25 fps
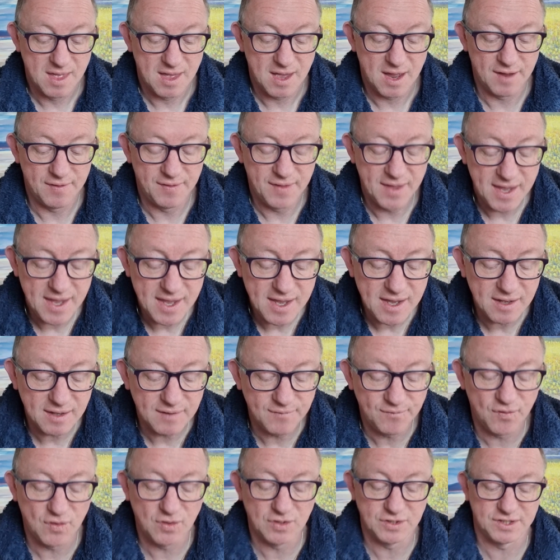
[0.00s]
And here in
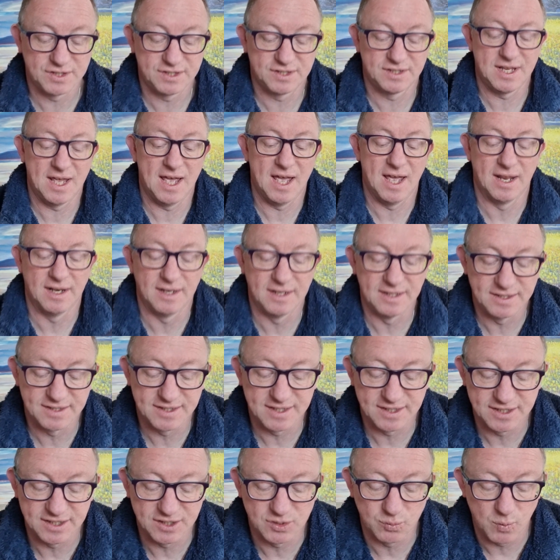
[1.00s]
verse 10, it
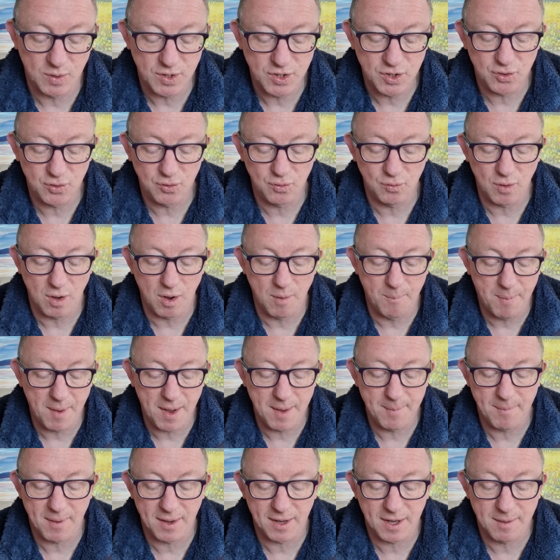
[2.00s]
says this, when you obey
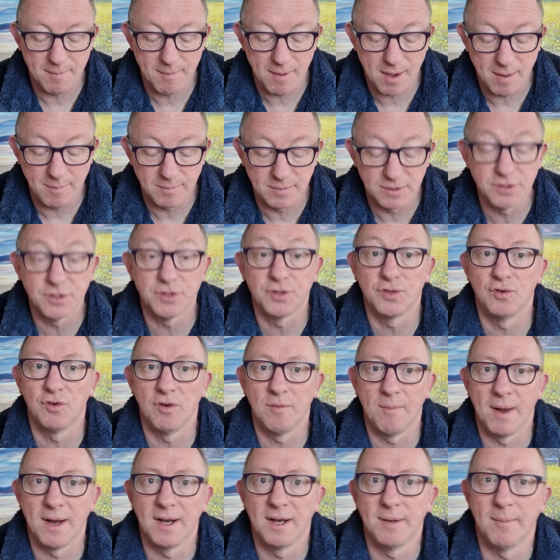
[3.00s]
my commandments, you
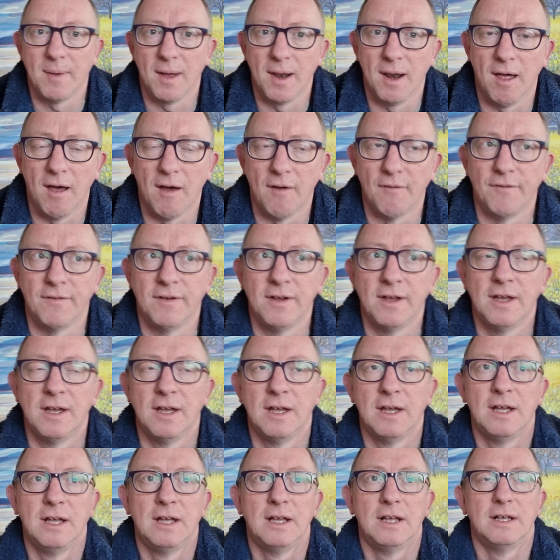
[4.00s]
remain in my love.
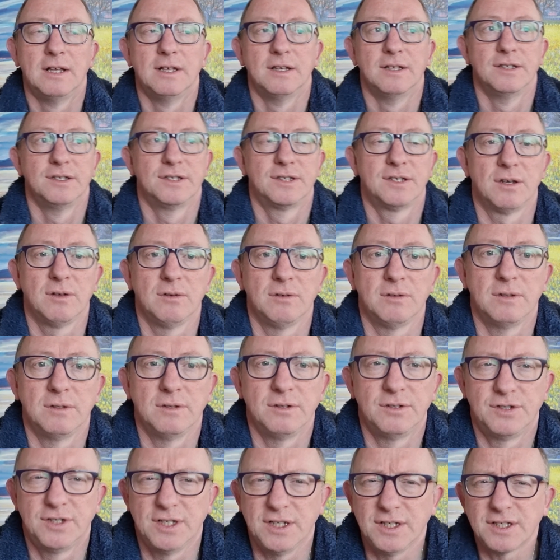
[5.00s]
So
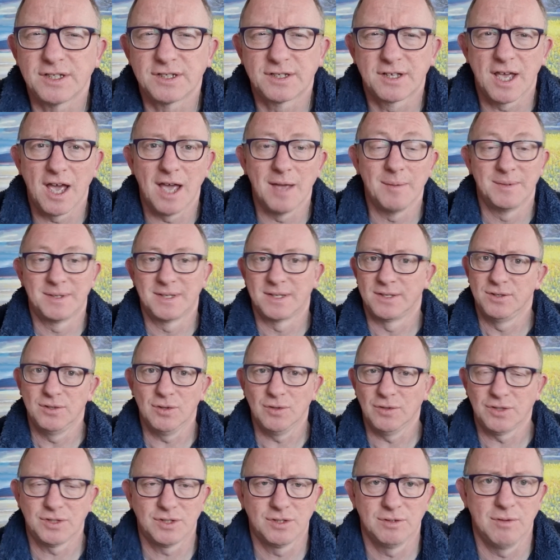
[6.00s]
Jesus came and said,
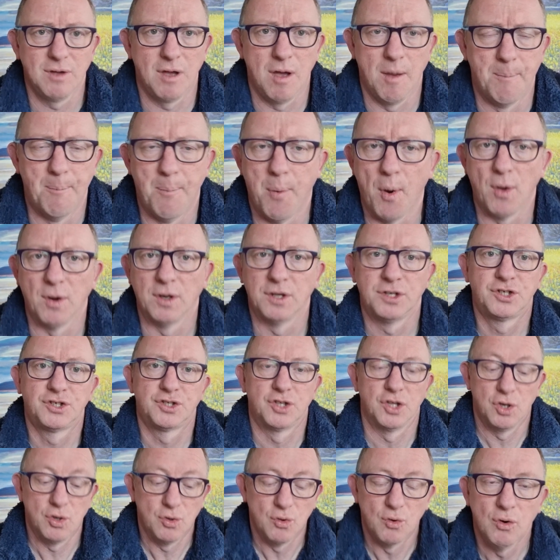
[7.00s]
not to abolish the
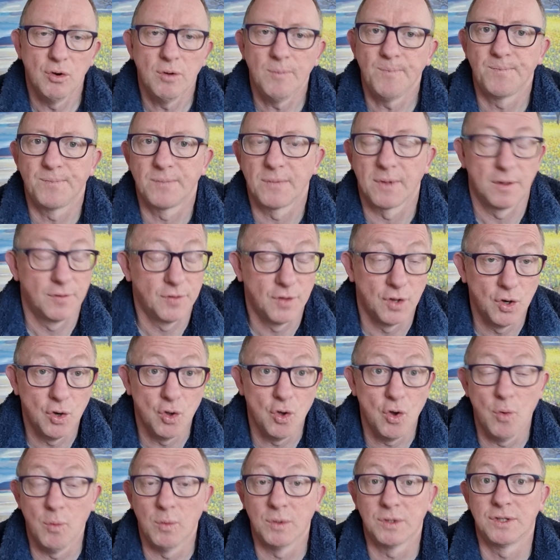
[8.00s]
law. The
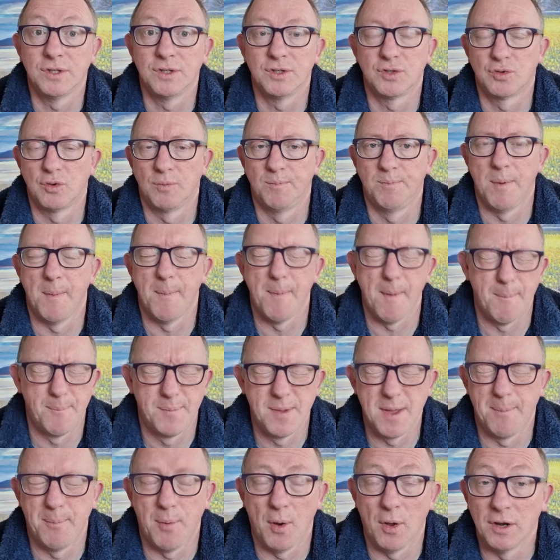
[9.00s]
law wasn't to be
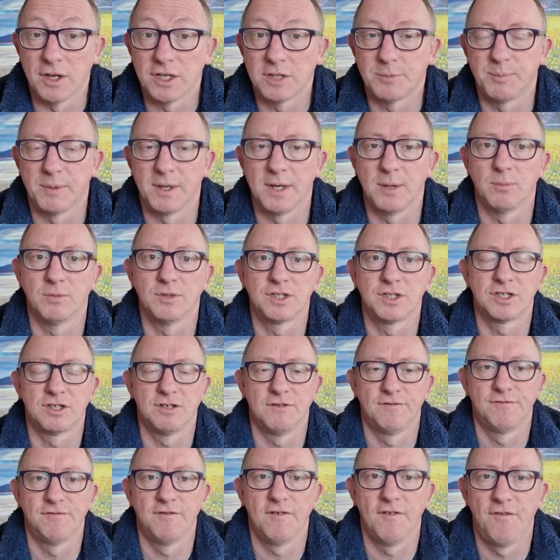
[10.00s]
abolished, but it to
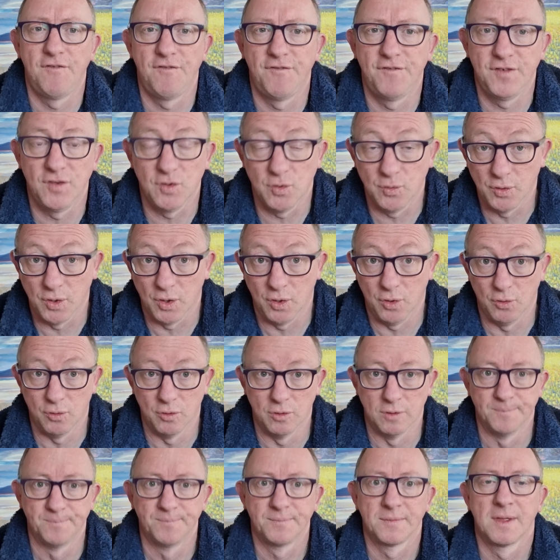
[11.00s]
fulfill the law.
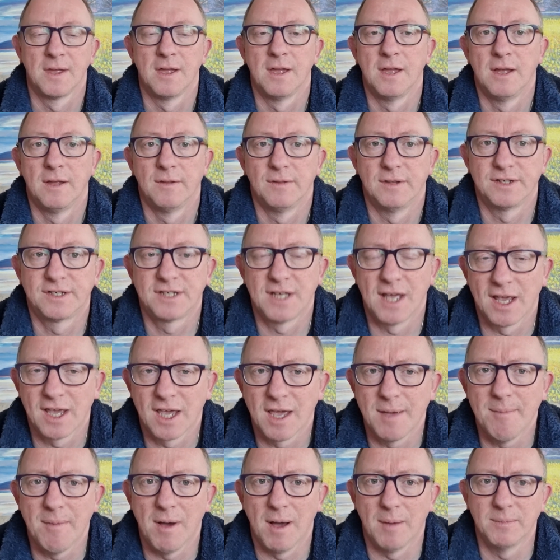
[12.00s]
The Ten
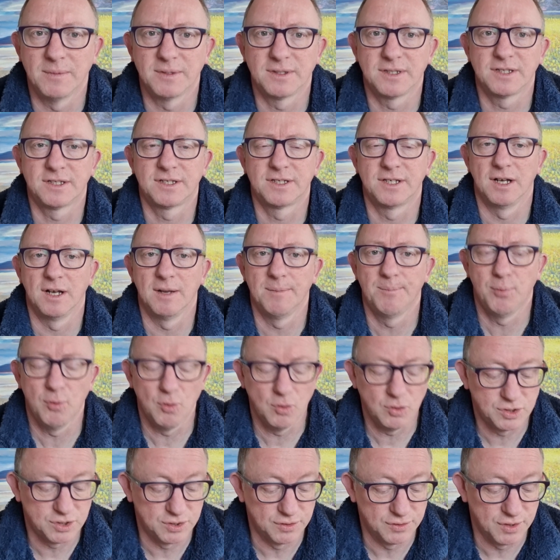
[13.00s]
Commandments are still
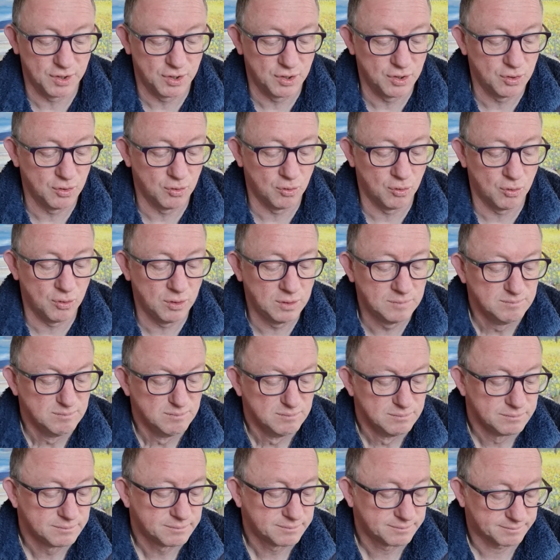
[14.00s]
important. The law,
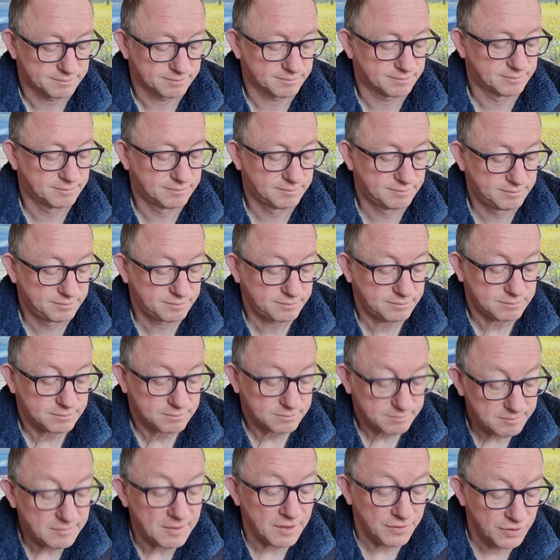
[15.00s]

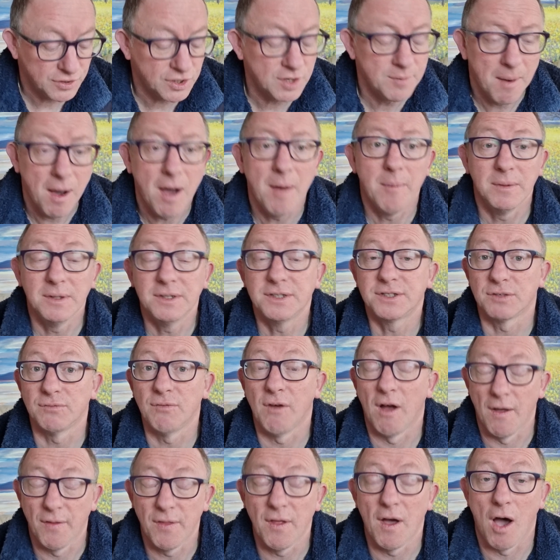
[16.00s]
the commandments
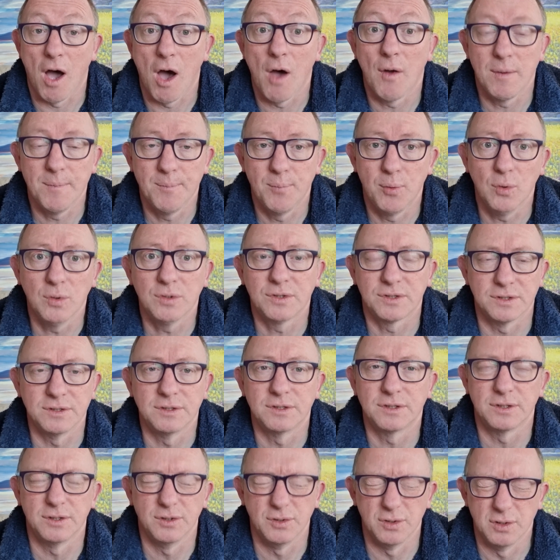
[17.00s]
rather, are
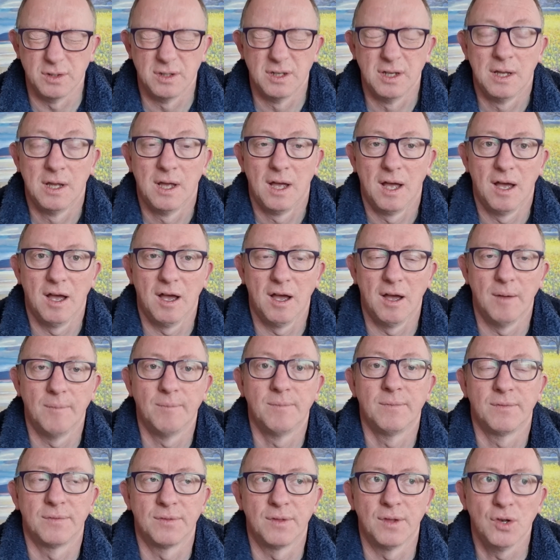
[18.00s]
important. The
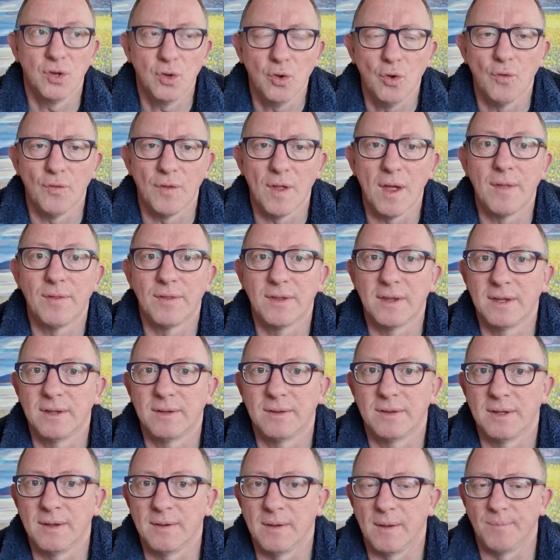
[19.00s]
law,
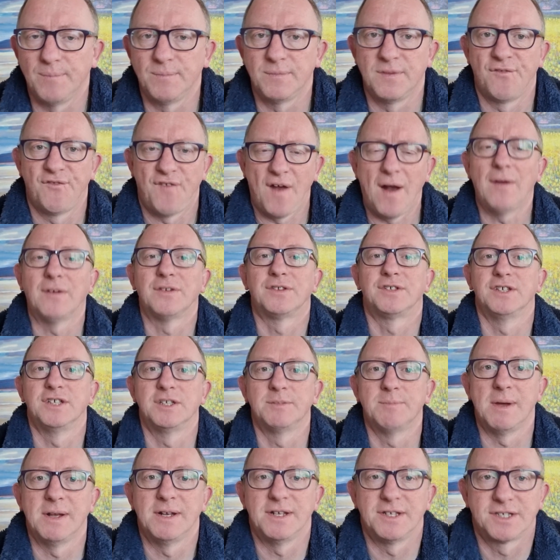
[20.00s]
the Pharisees
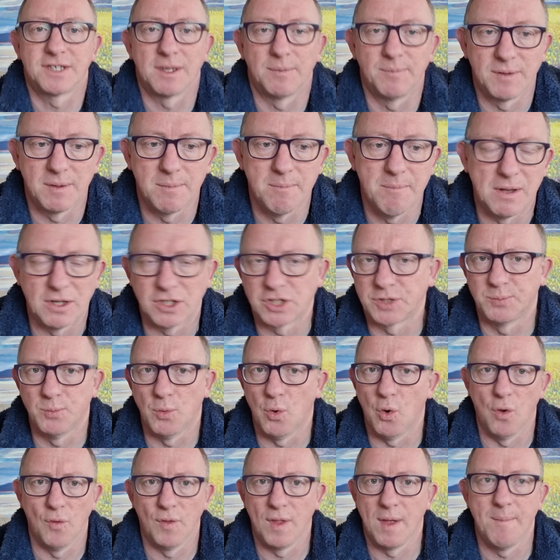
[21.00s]
made it something much
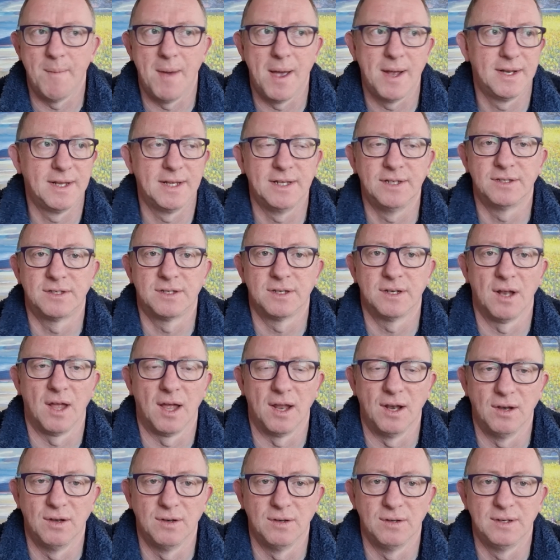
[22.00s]
more. They made it into like
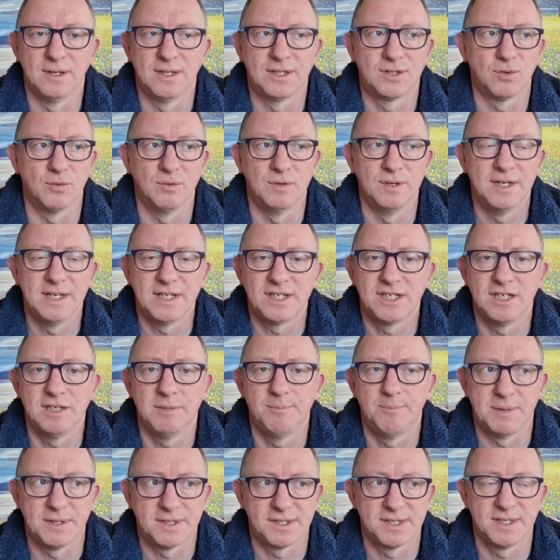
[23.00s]
little nitty
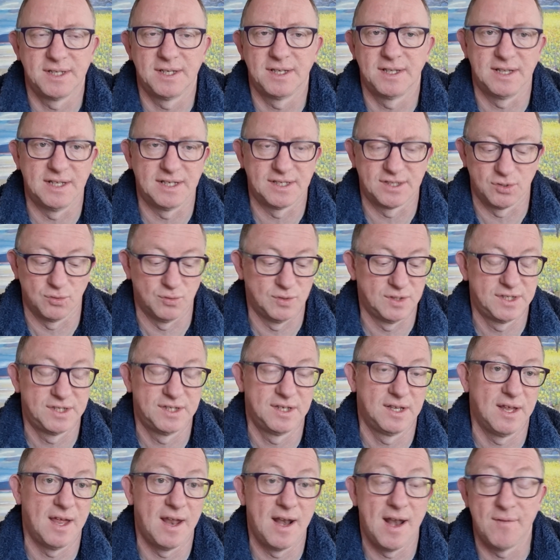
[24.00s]
bitty this or this
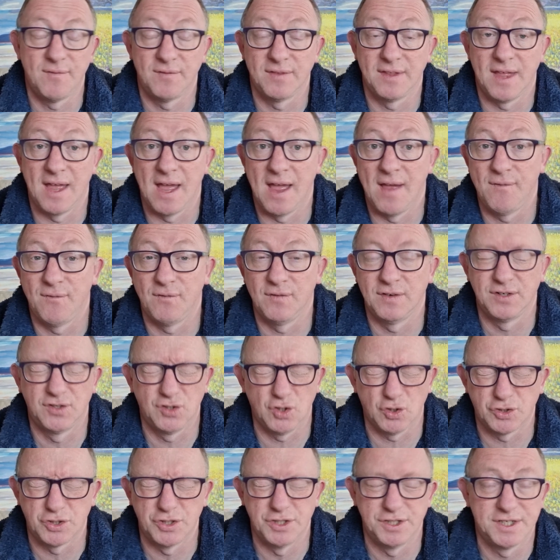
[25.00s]
and every
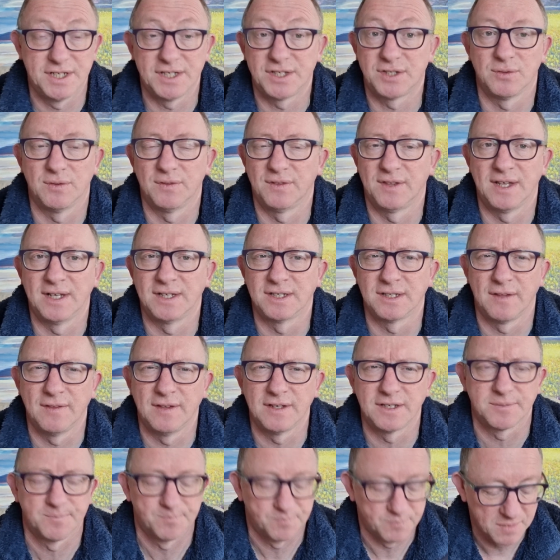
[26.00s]
jot and dittle and things like this.